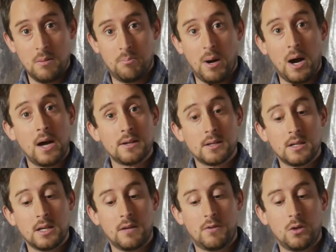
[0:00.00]
But
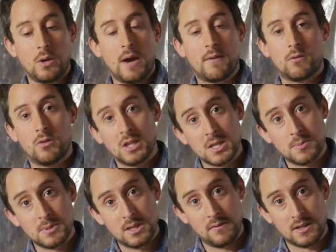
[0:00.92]
if you have a really
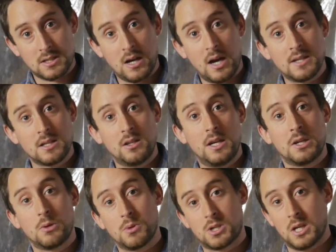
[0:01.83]
specific size that you need
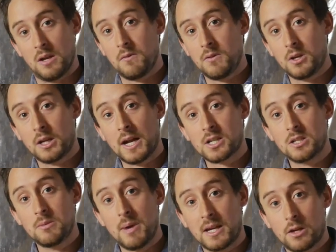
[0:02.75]
to achieve, you can
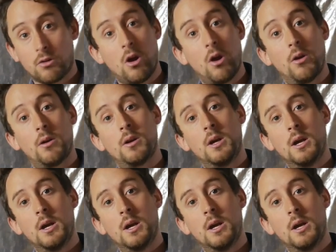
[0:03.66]
actually make your own.